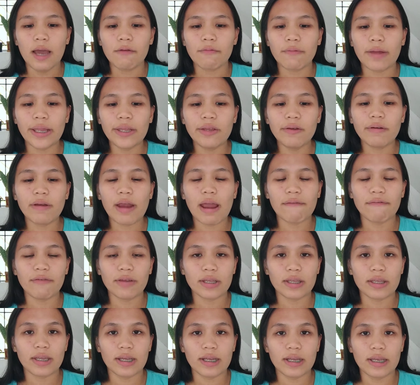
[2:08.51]

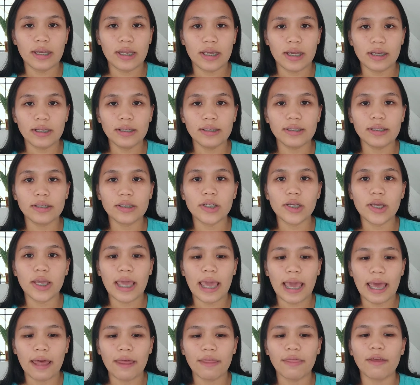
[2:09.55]
radiographic techniques
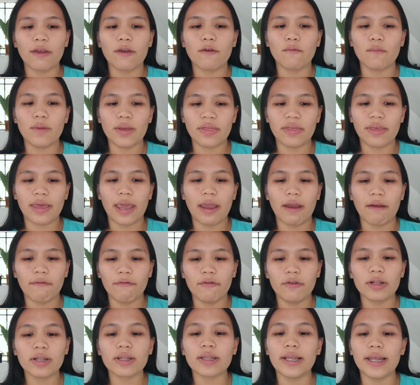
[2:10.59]
together with
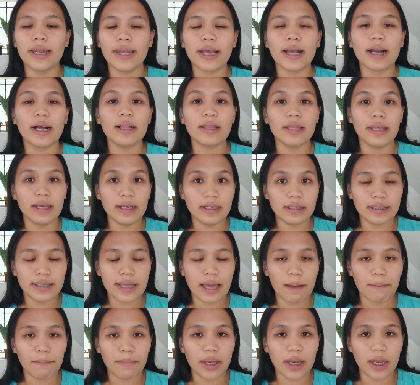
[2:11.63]
careful clinical
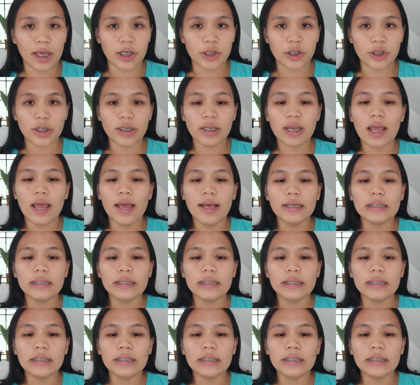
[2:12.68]
examination,